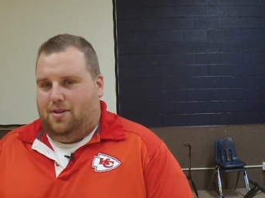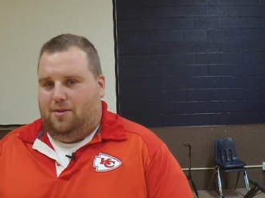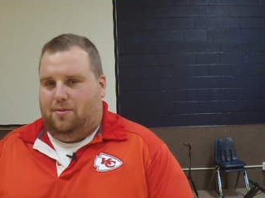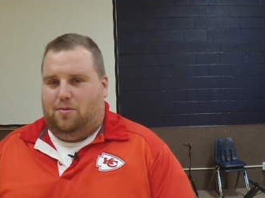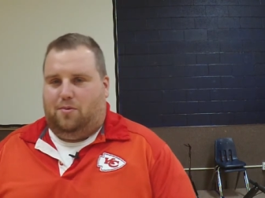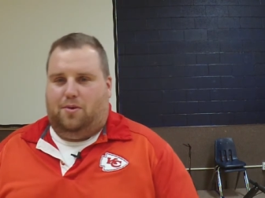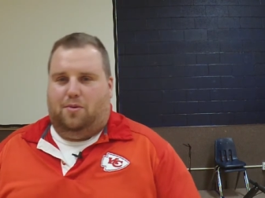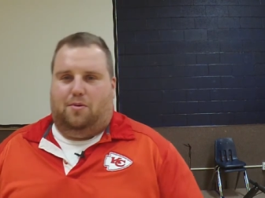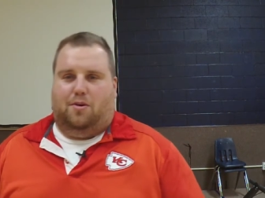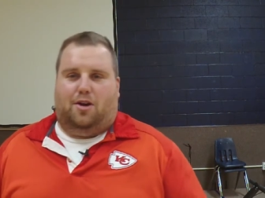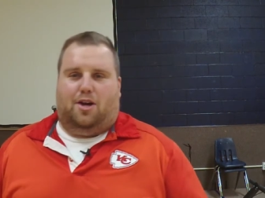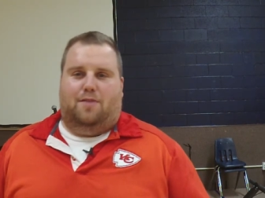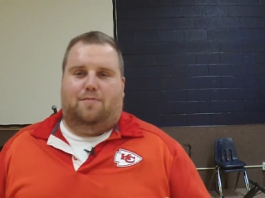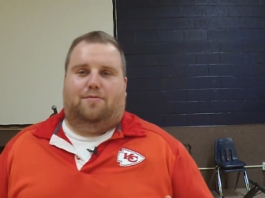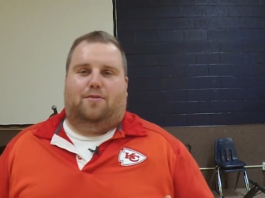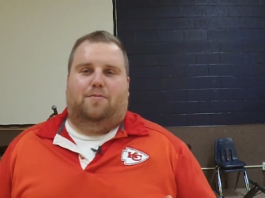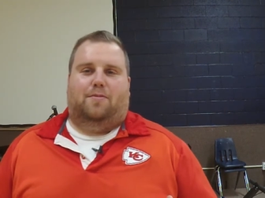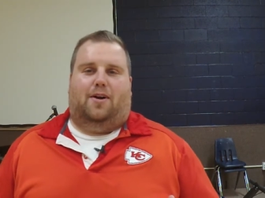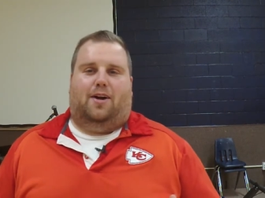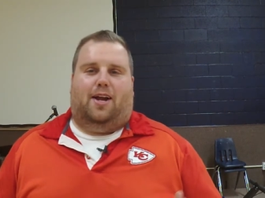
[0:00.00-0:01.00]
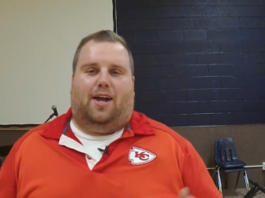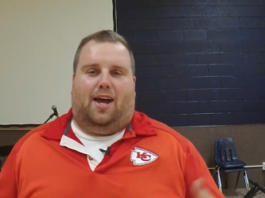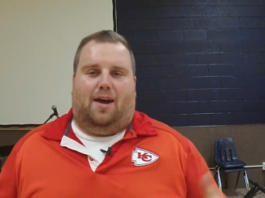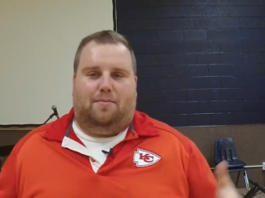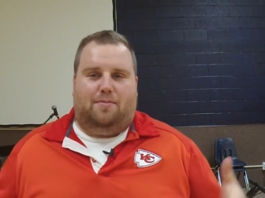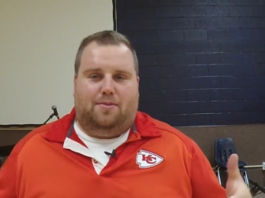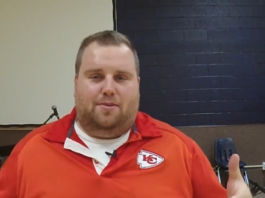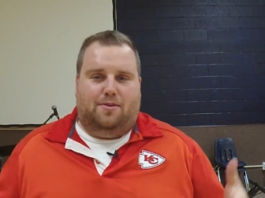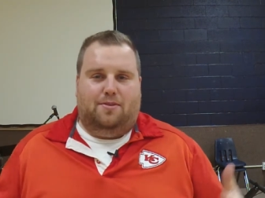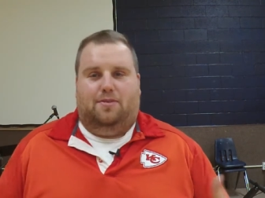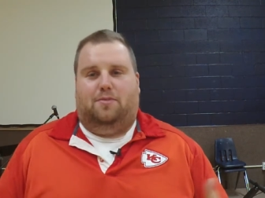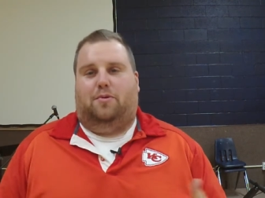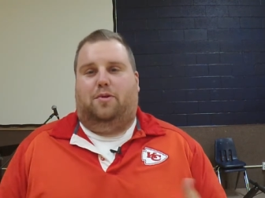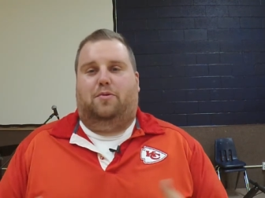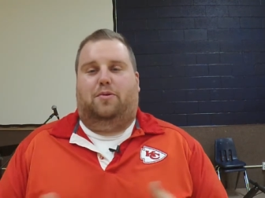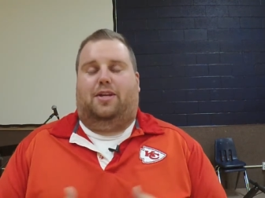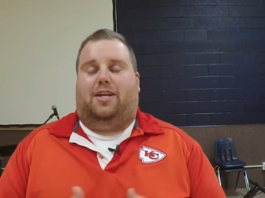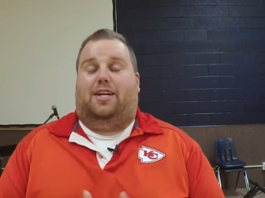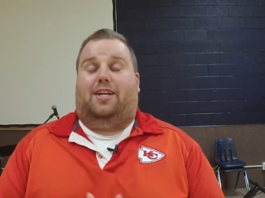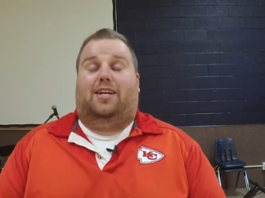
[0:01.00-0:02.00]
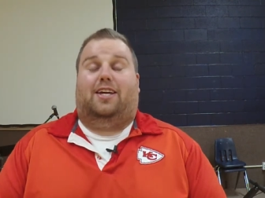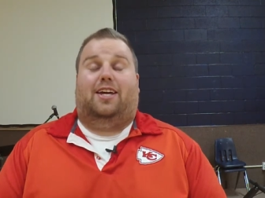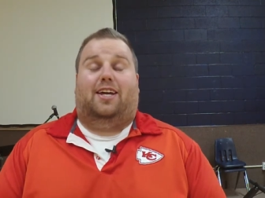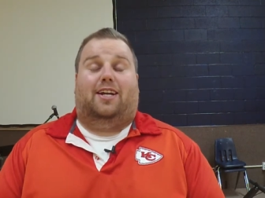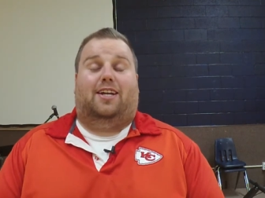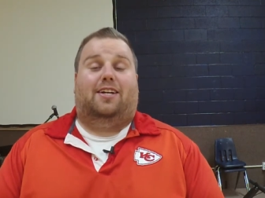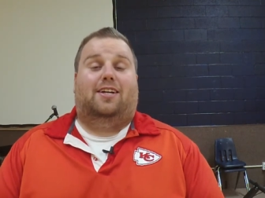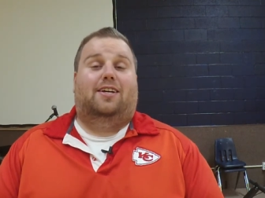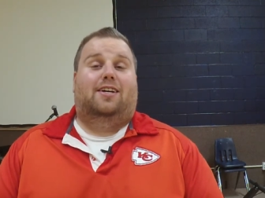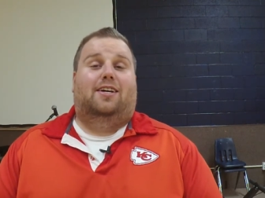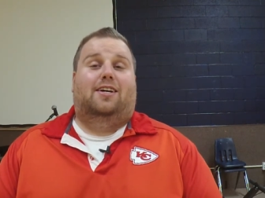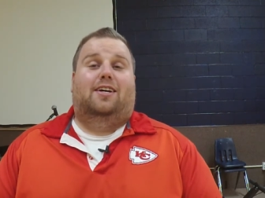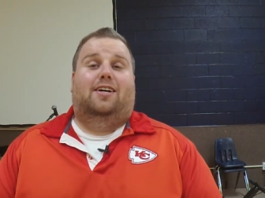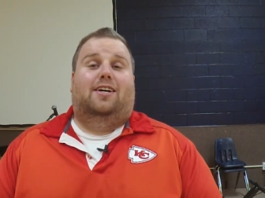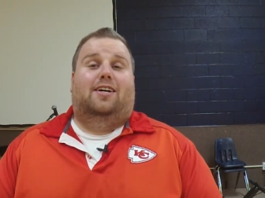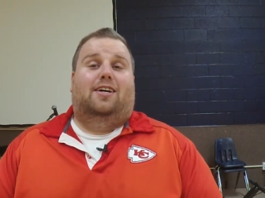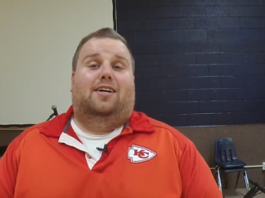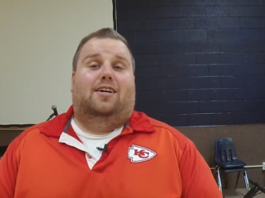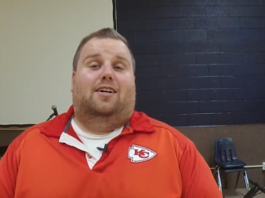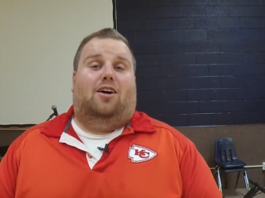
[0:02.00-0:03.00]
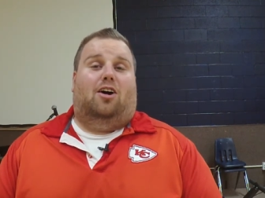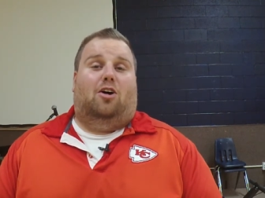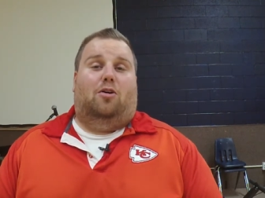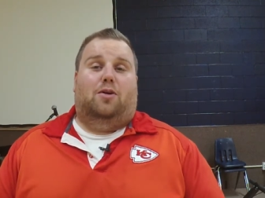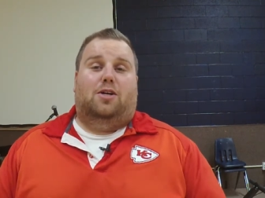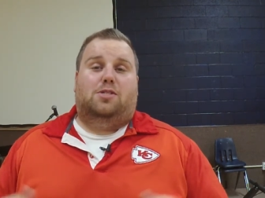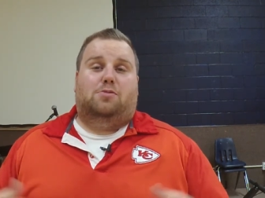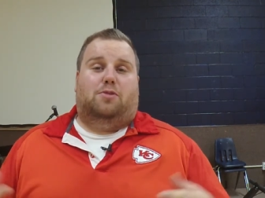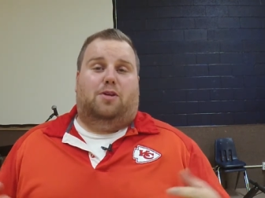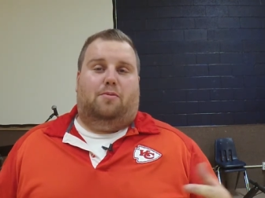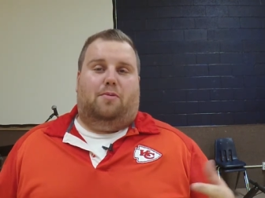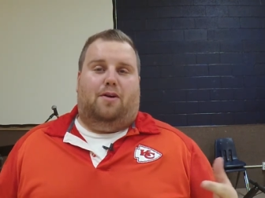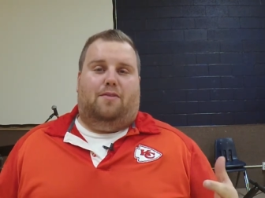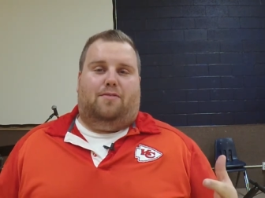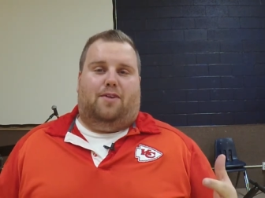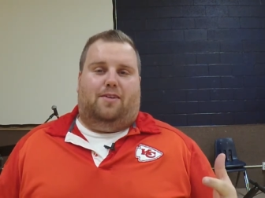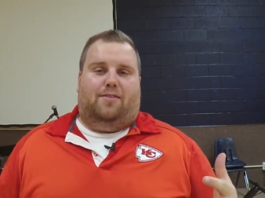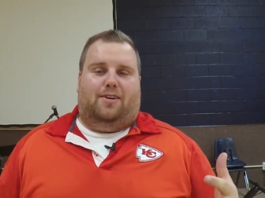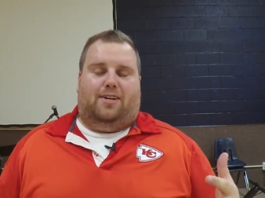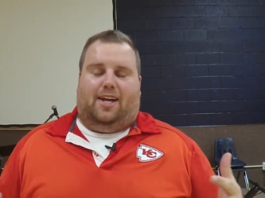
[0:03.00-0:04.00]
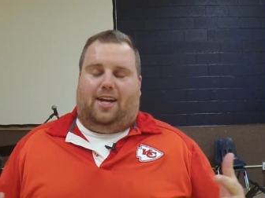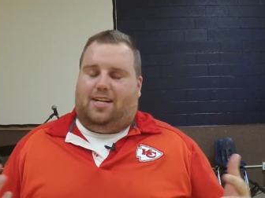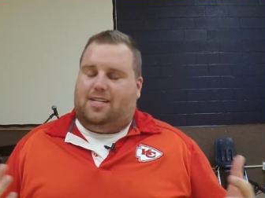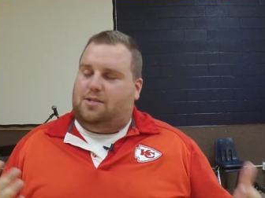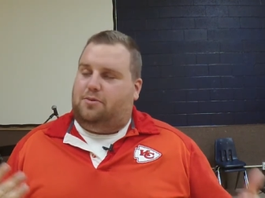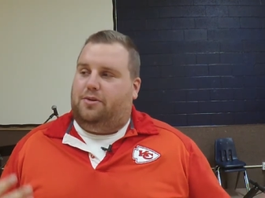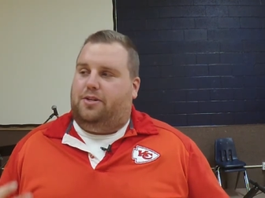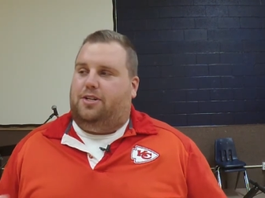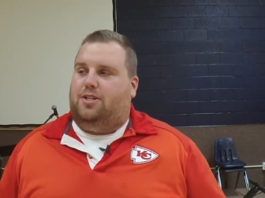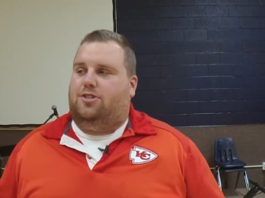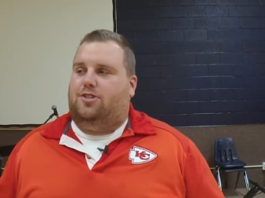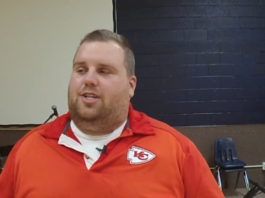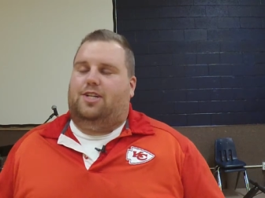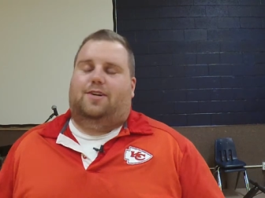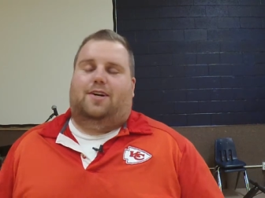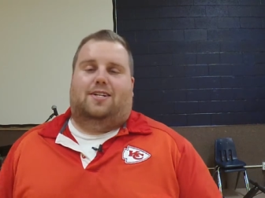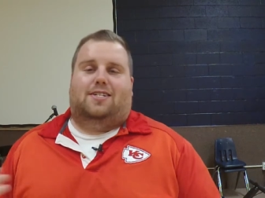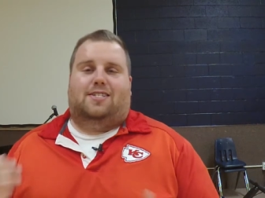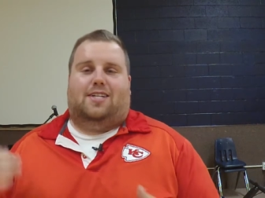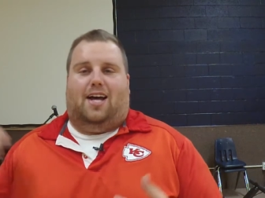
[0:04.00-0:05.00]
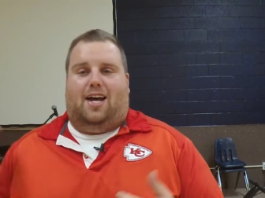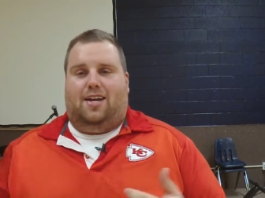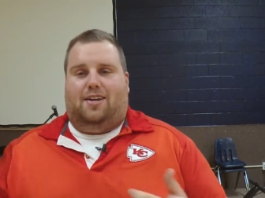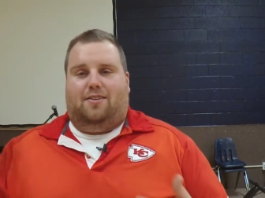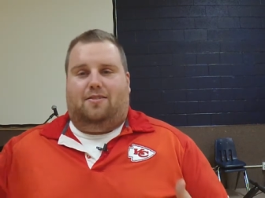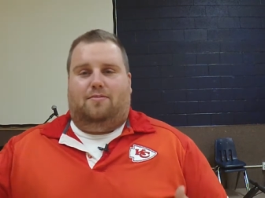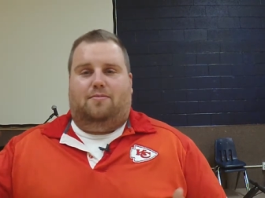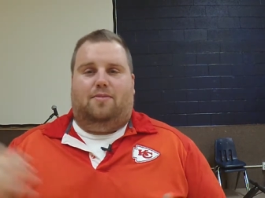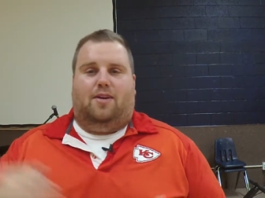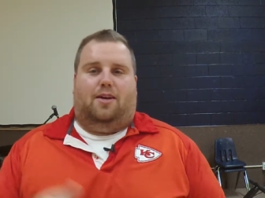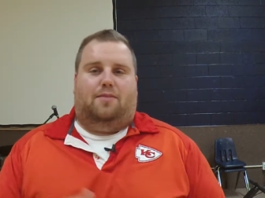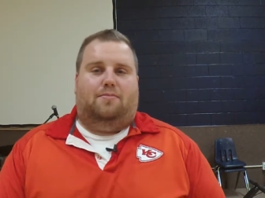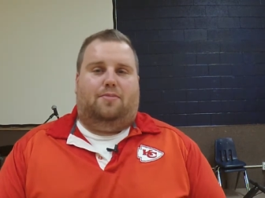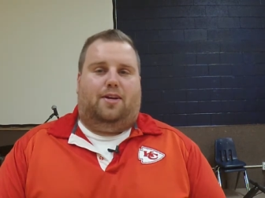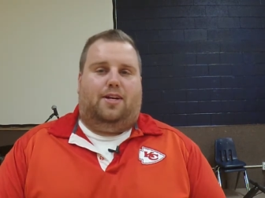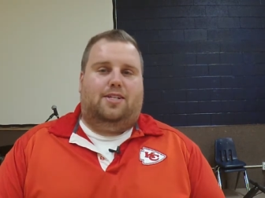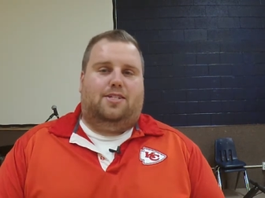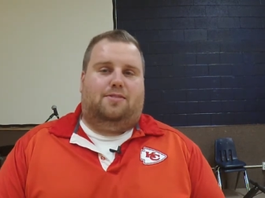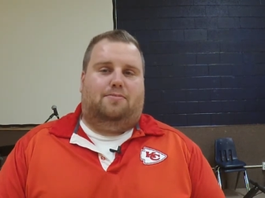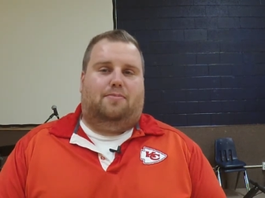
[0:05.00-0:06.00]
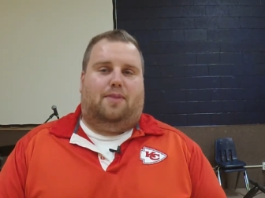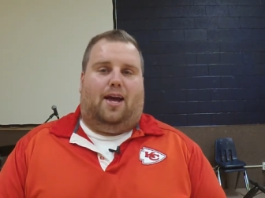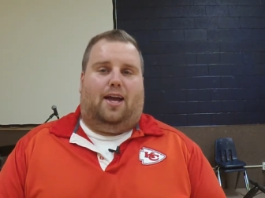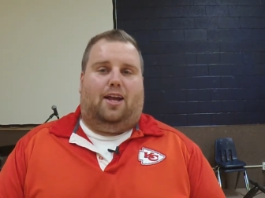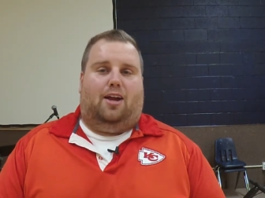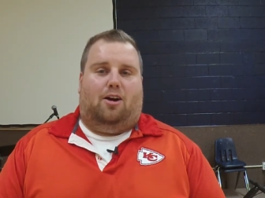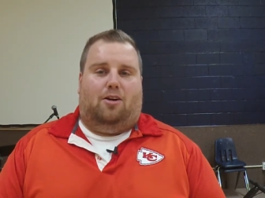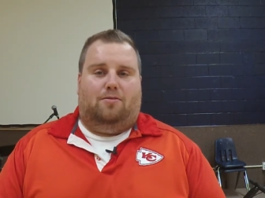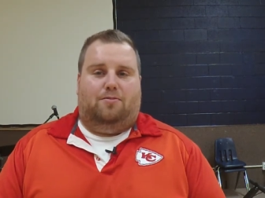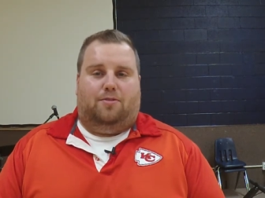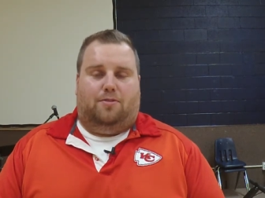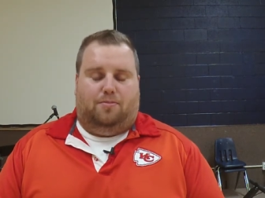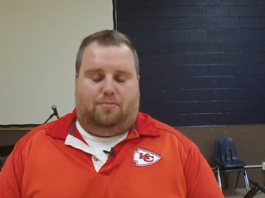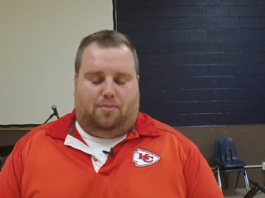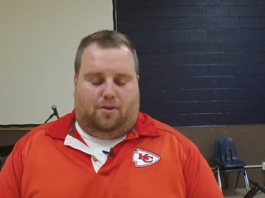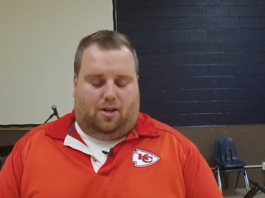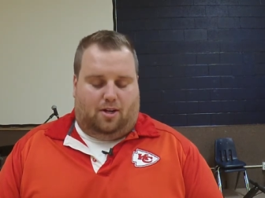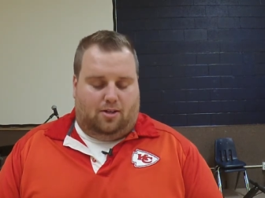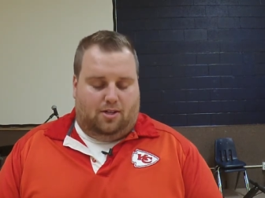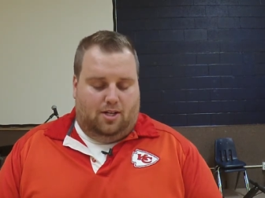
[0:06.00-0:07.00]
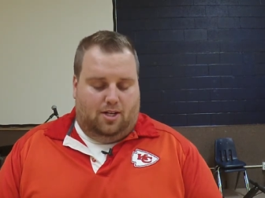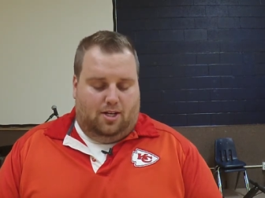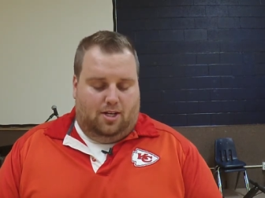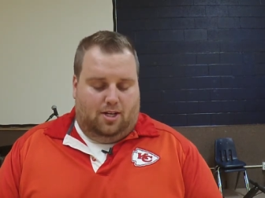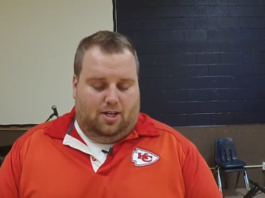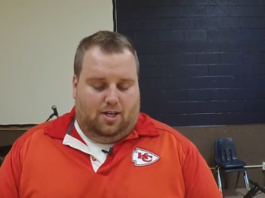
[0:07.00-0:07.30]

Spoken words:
When we woke up from our nap, we would eat again. Always one of my favorite days. And we'd usually go outside and play some backyard football.